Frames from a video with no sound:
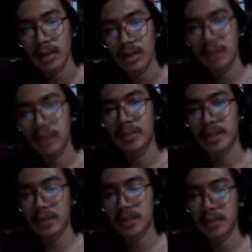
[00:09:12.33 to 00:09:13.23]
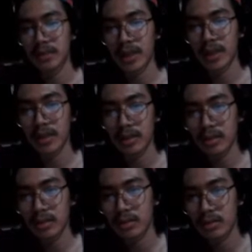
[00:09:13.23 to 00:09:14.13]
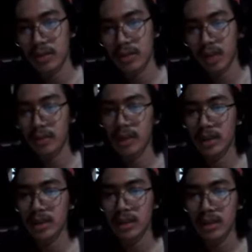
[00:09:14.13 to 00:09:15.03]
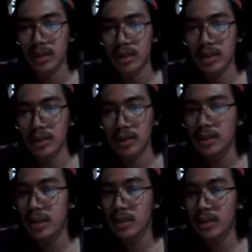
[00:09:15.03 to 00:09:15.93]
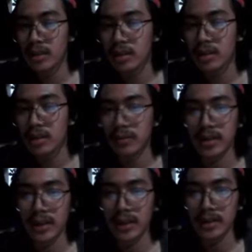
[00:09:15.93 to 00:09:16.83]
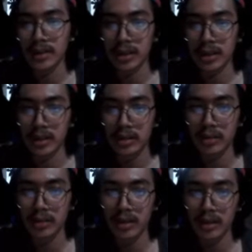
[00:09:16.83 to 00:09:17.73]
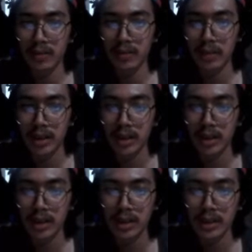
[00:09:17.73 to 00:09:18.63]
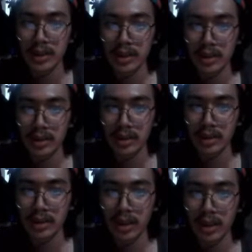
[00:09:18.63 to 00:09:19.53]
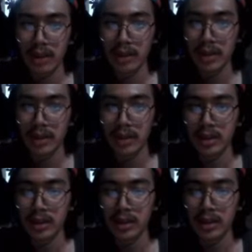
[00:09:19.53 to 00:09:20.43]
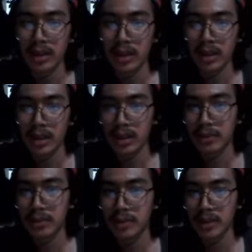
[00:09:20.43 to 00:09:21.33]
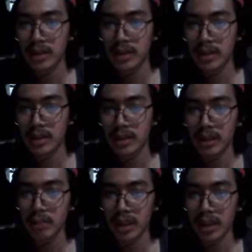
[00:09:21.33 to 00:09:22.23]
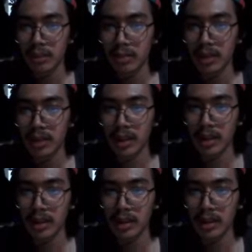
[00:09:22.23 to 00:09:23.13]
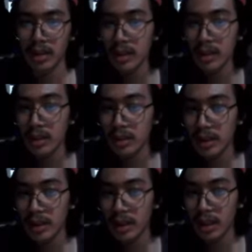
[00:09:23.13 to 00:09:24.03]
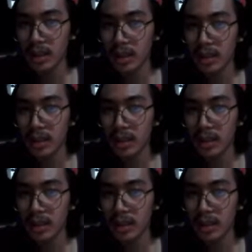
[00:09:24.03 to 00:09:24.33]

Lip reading: operates between high and low, our Qn will not change. But if we change our input in T prime and the clock